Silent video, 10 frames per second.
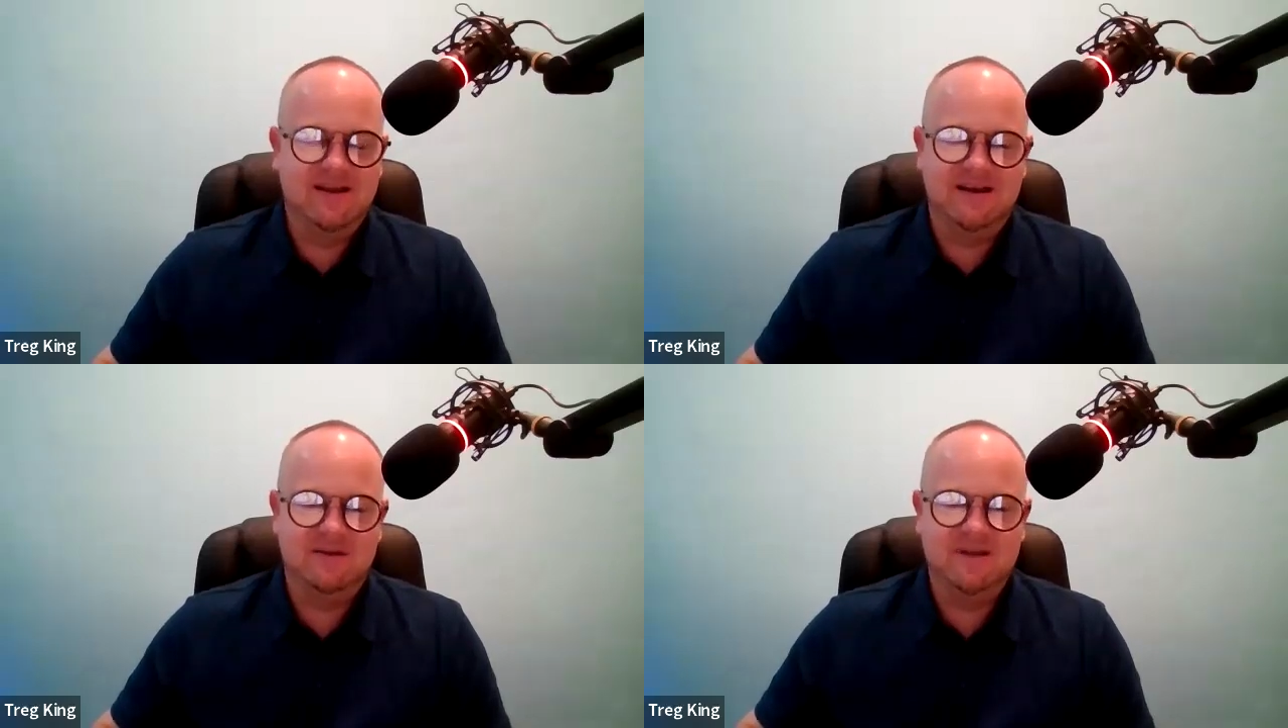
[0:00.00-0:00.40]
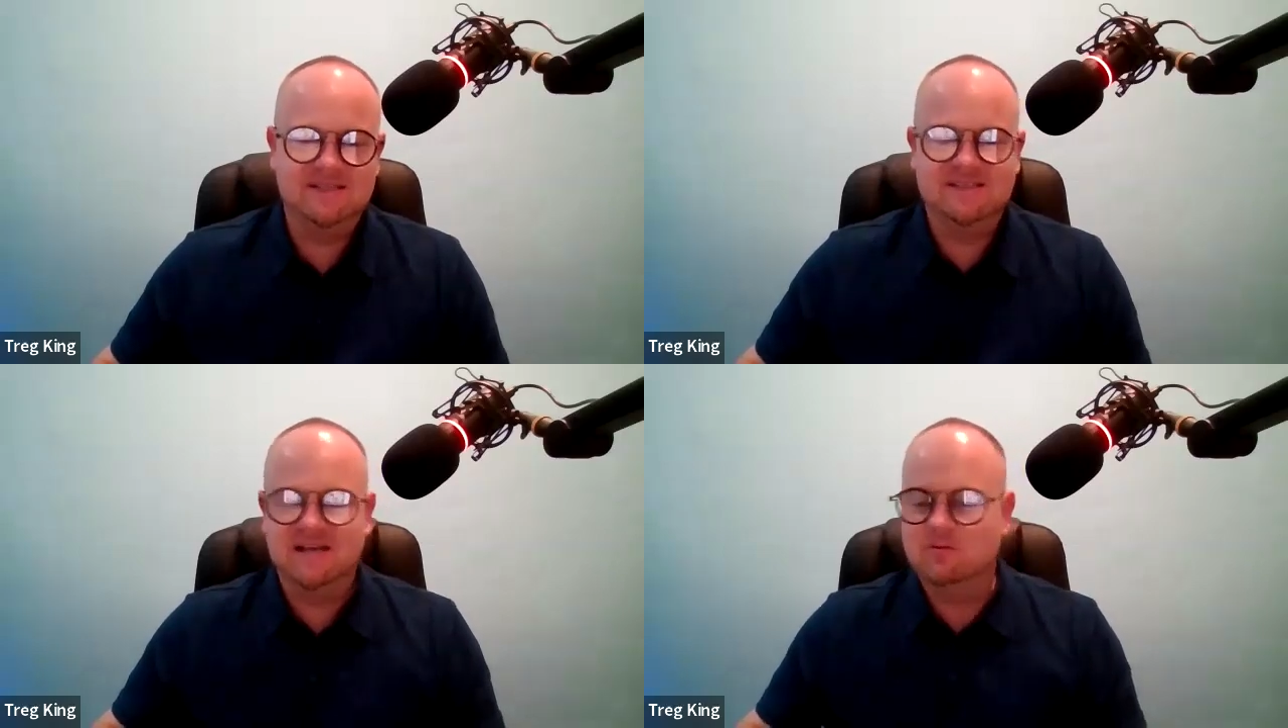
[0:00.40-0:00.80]

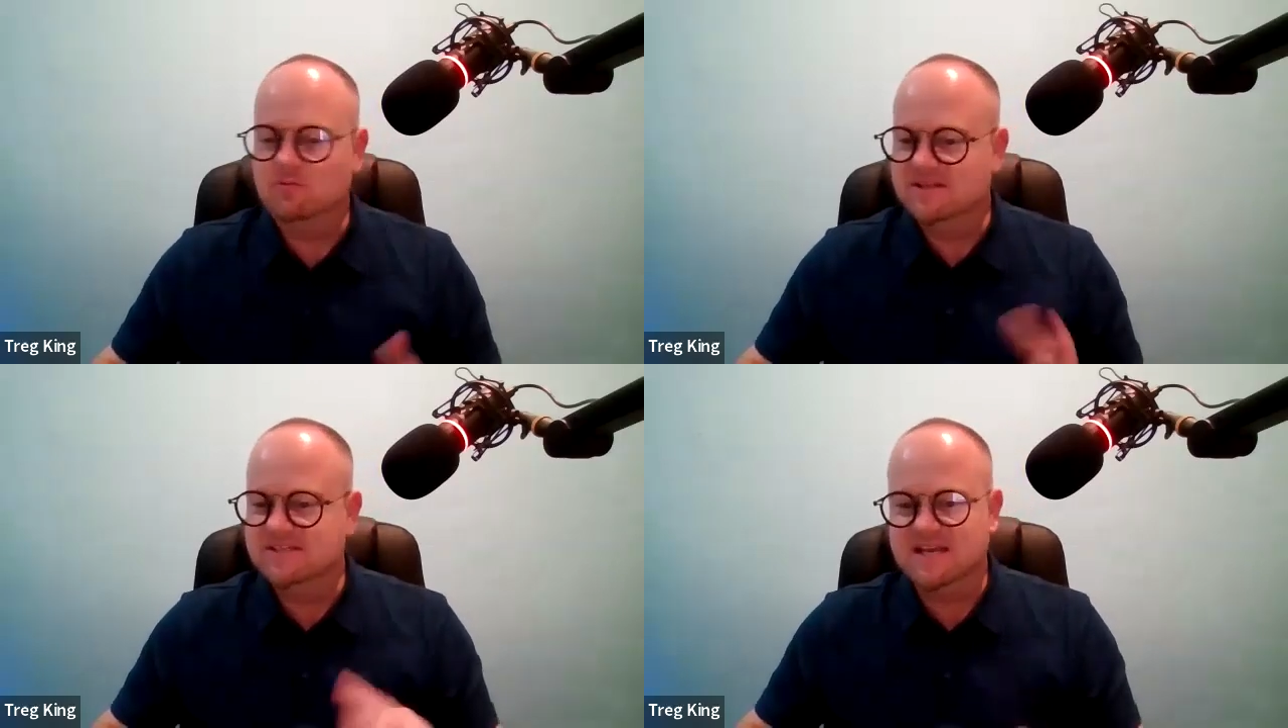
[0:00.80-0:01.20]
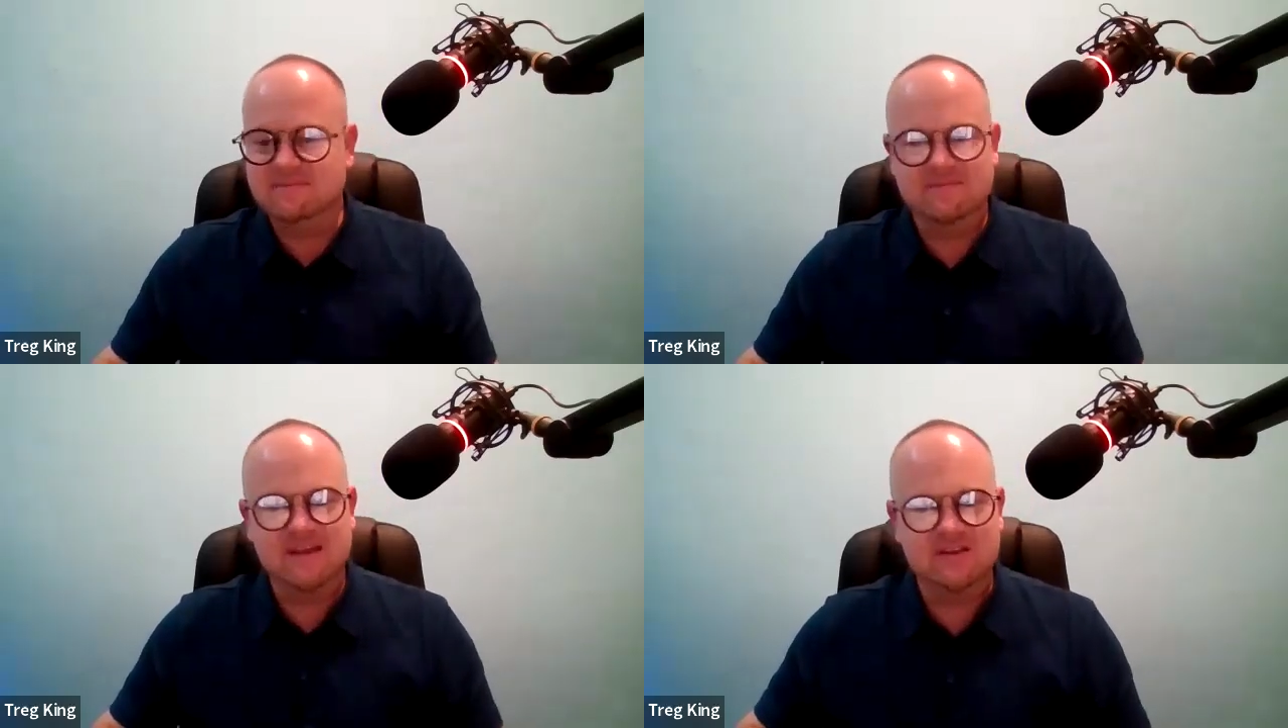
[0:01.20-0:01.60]
But once
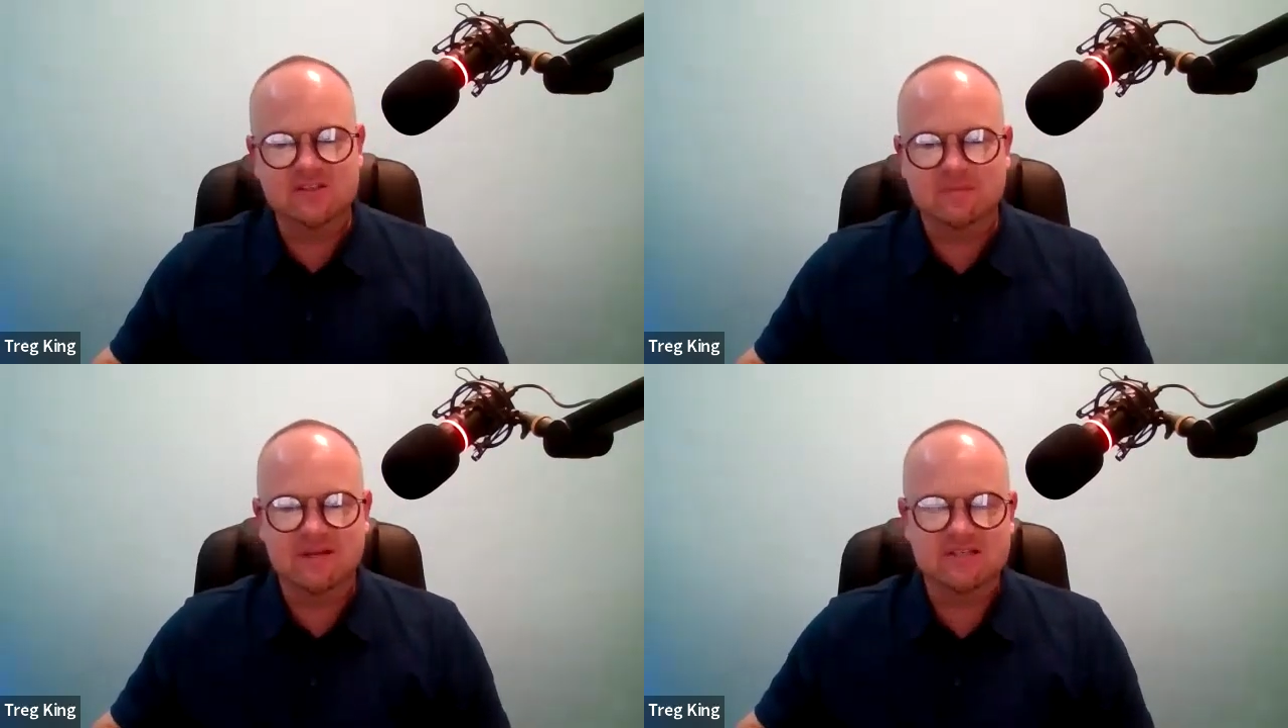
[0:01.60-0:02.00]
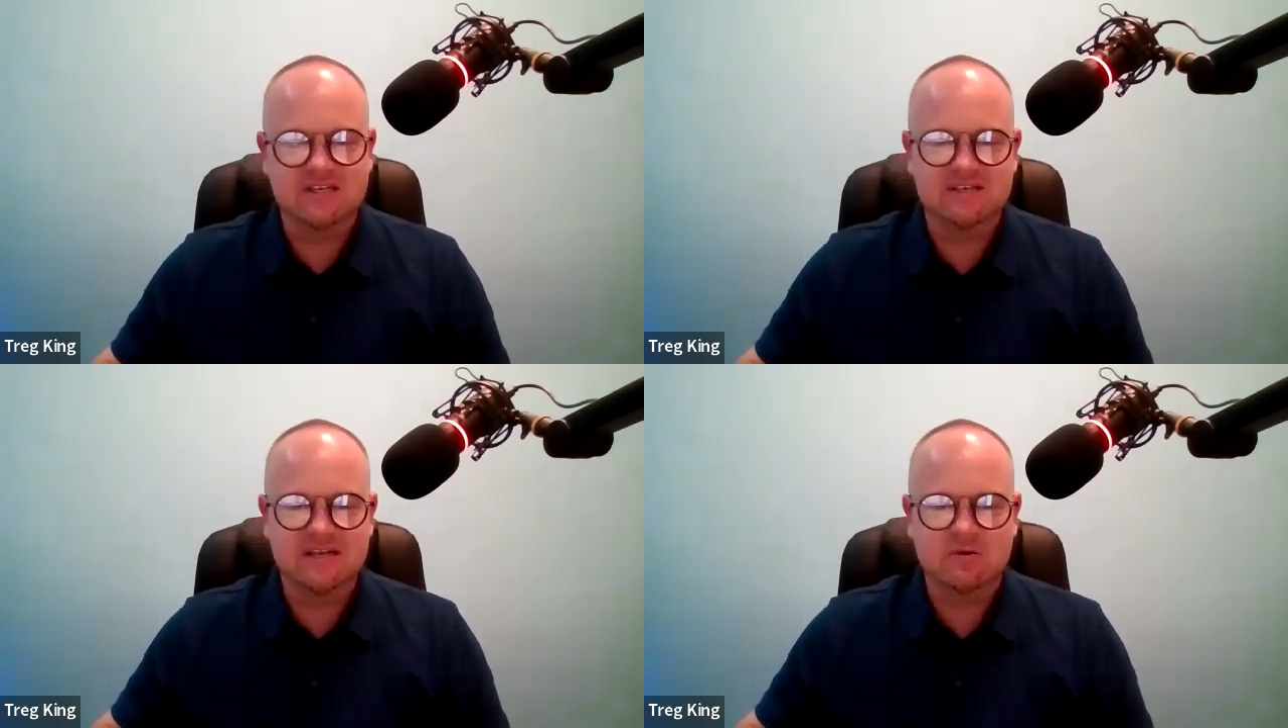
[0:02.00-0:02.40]
again, thank you so much,
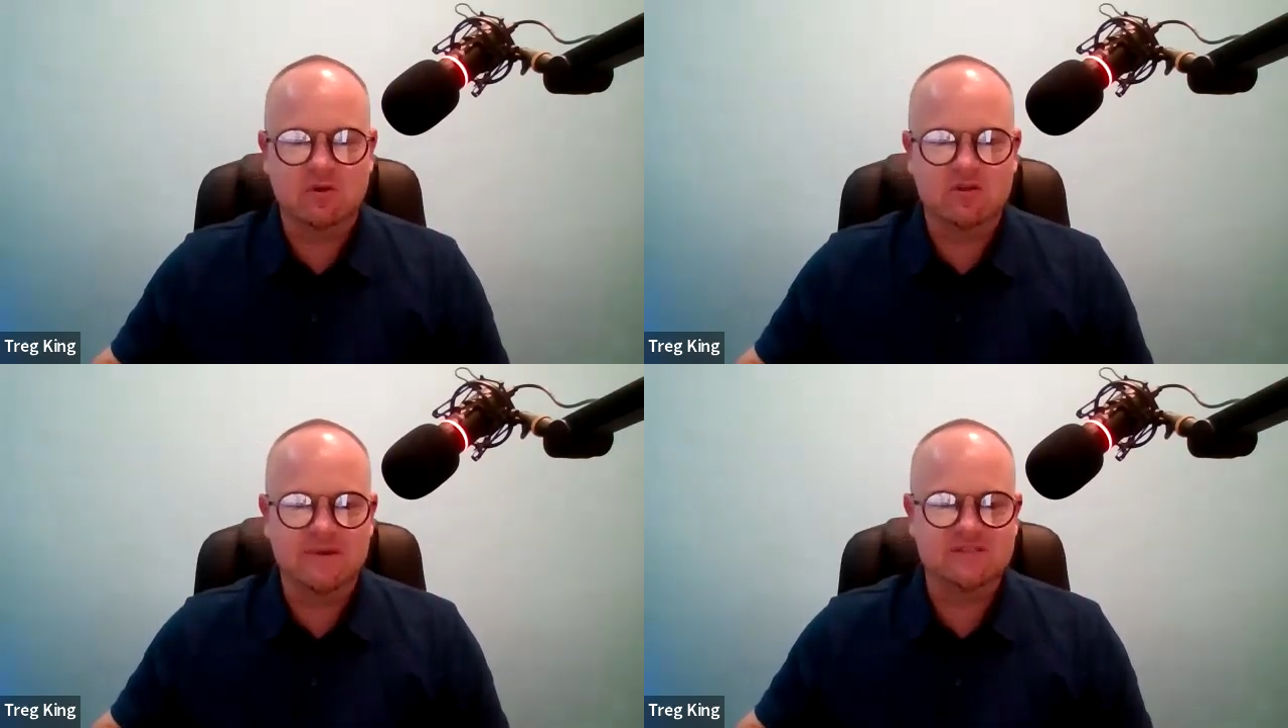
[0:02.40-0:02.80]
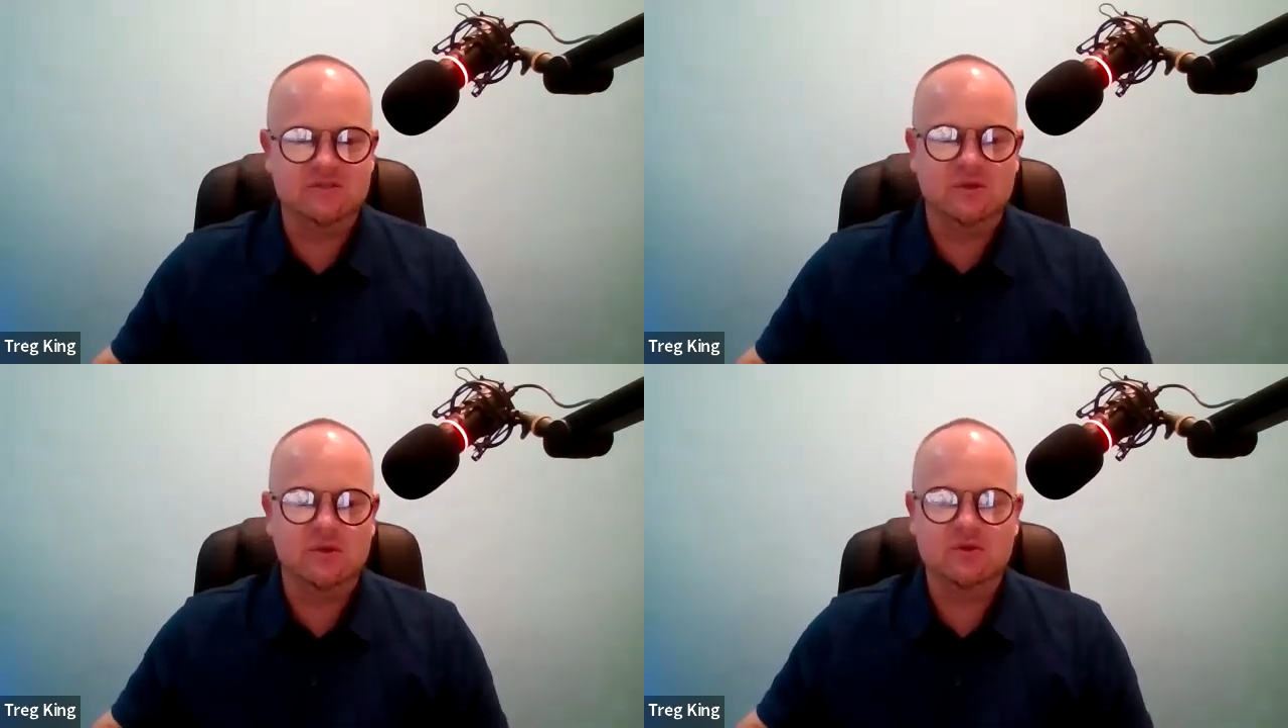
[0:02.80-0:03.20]
and all the best
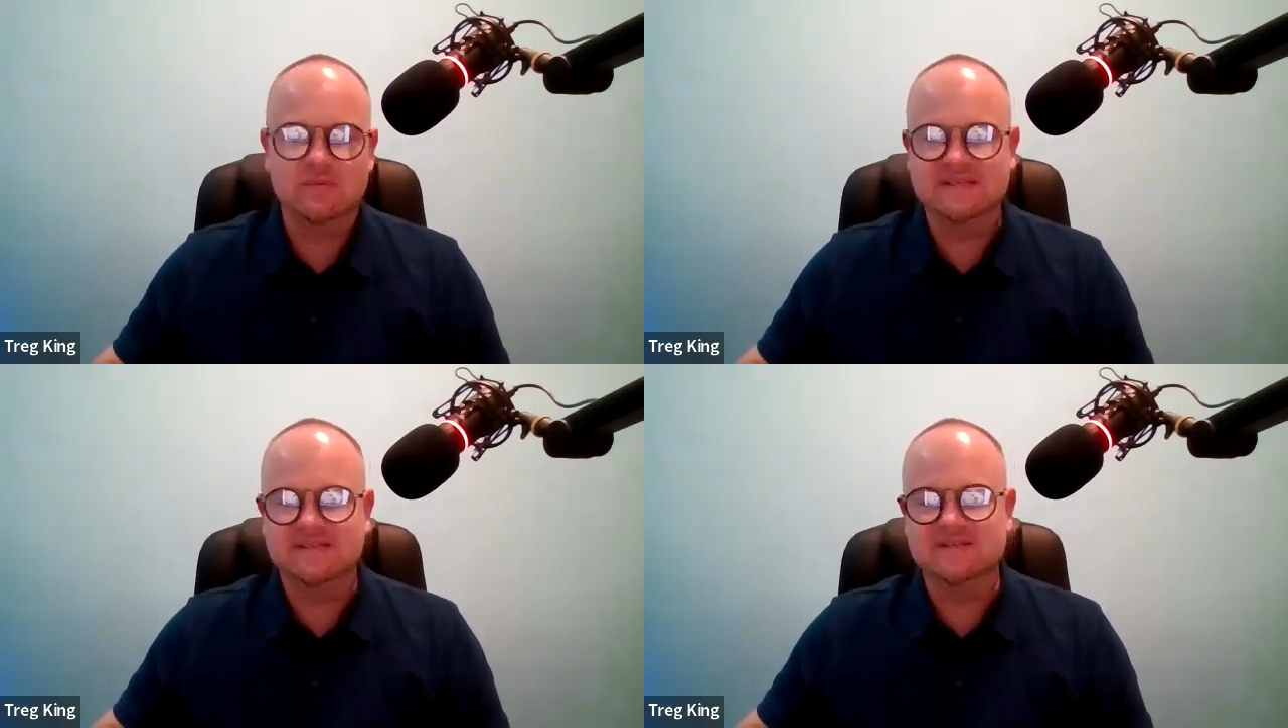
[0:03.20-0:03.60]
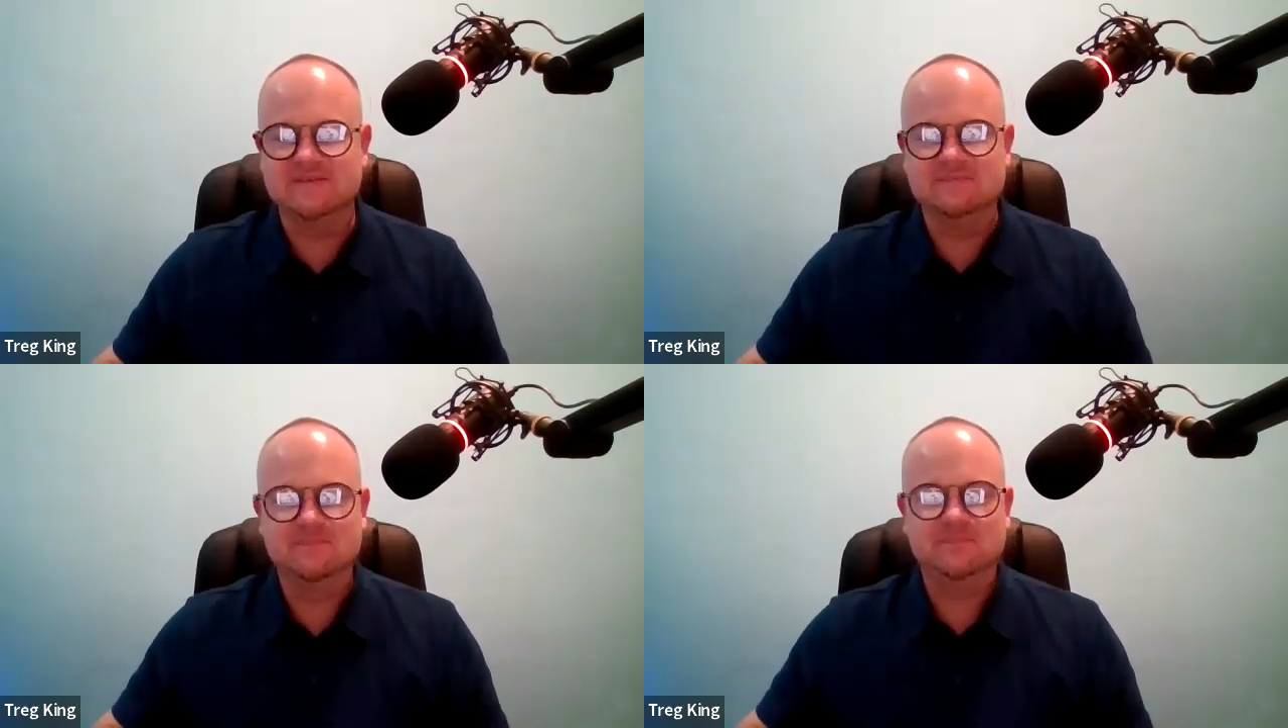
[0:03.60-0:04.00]
to you in your
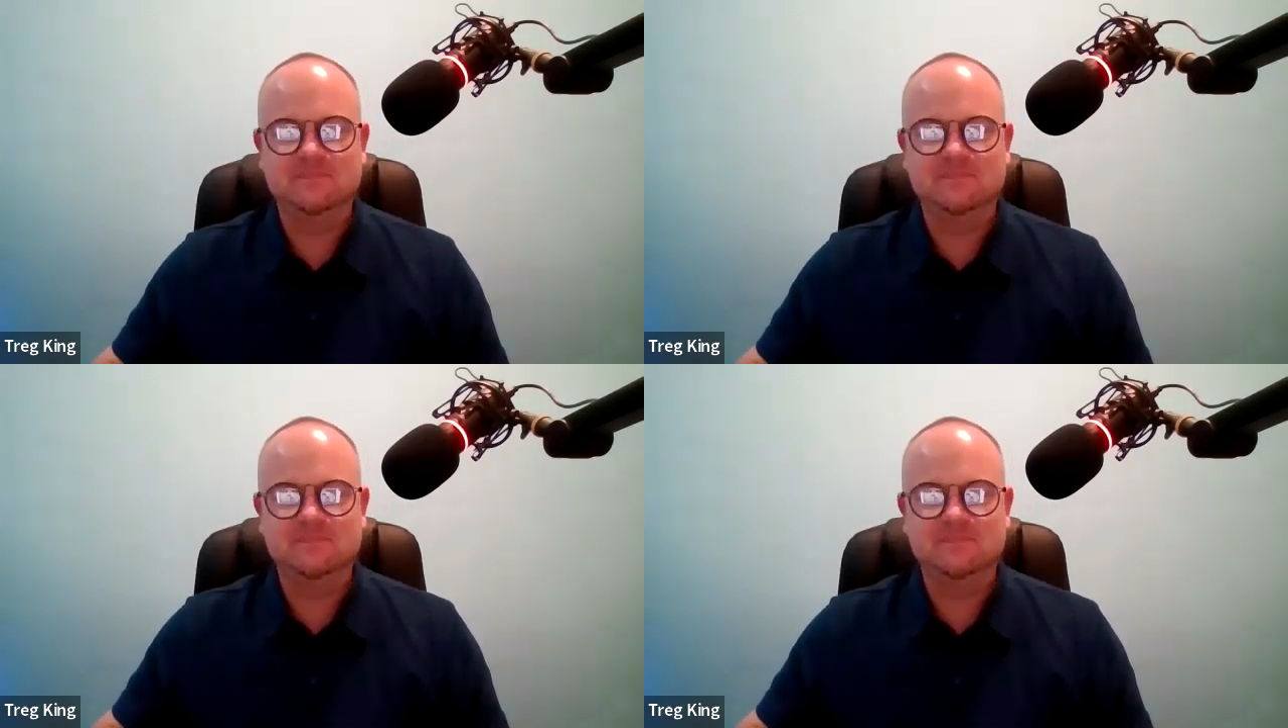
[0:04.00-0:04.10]
business.